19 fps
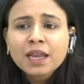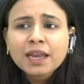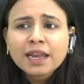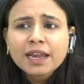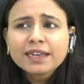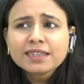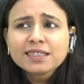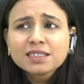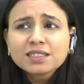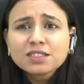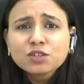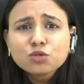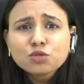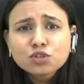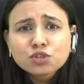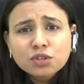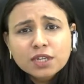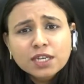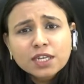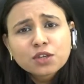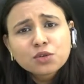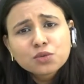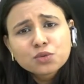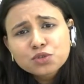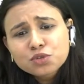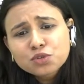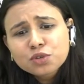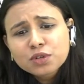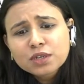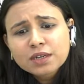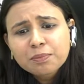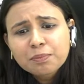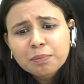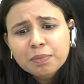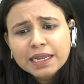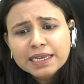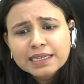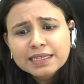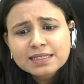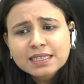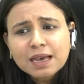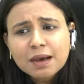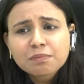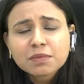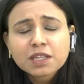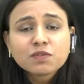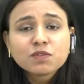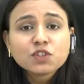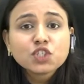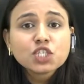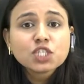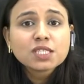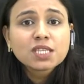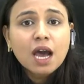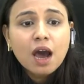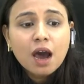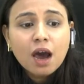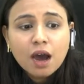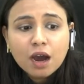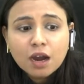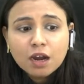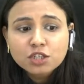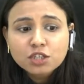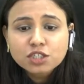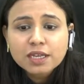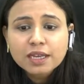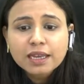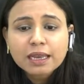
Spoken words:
It is usually used to replace something which is harsh,